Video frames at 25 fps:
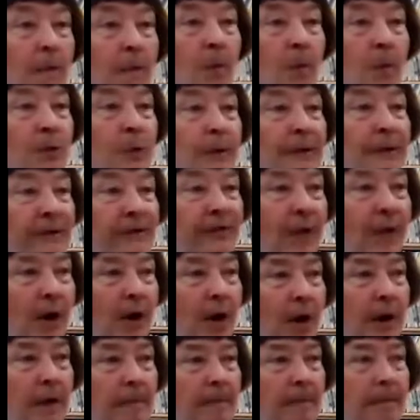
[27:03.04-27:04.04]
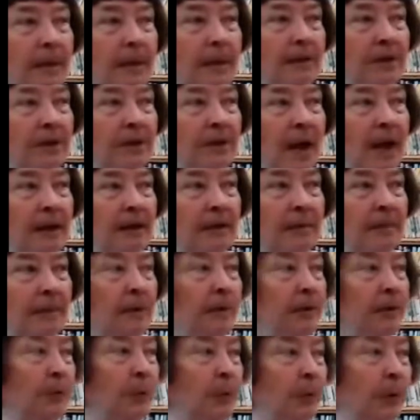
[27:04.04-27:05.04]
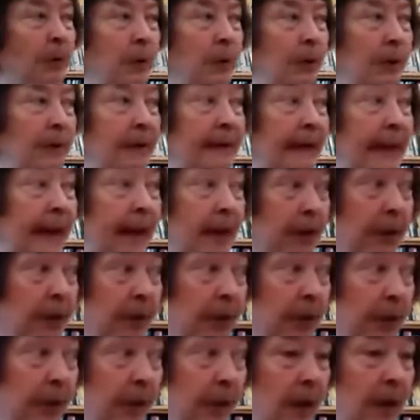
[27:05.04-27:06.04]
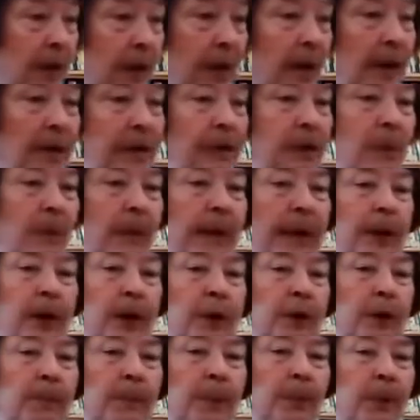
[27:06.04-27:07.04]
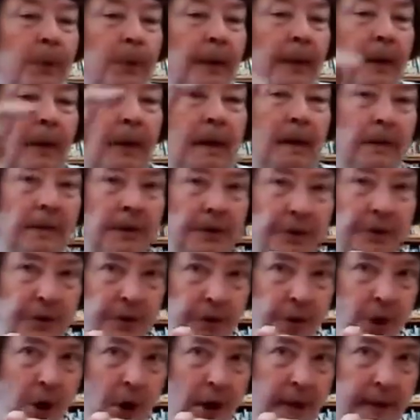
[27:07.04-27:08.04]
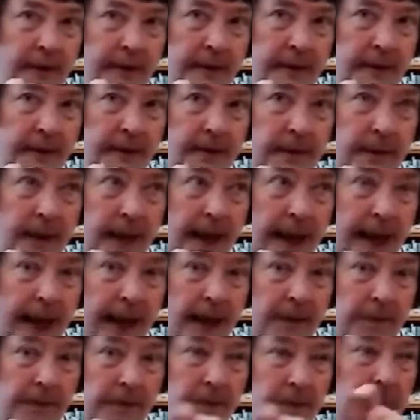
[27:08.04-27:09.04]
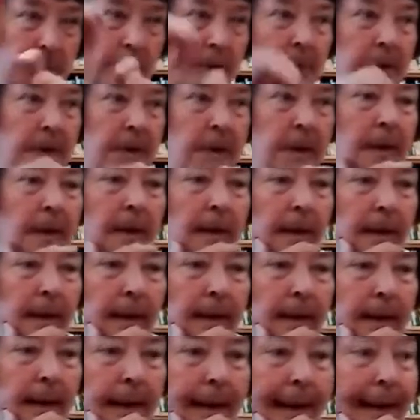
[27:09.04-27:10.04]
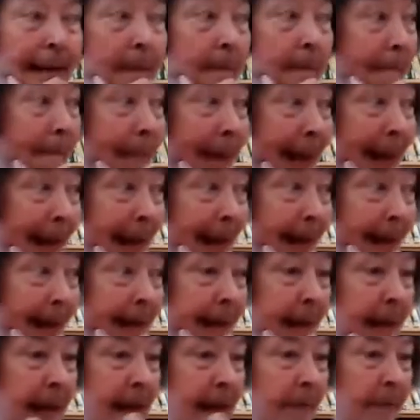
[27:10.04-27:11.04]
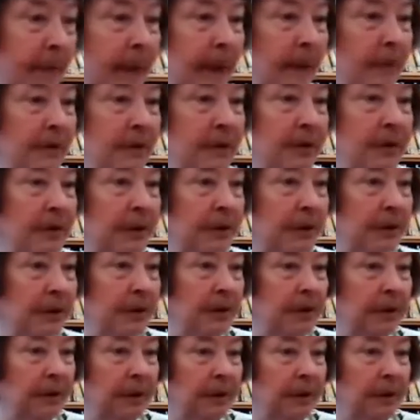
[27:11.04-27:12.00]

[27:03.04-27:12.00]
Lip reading: which was fine because cosmos were tender. So I couldn't put the starts out until late May, but I was still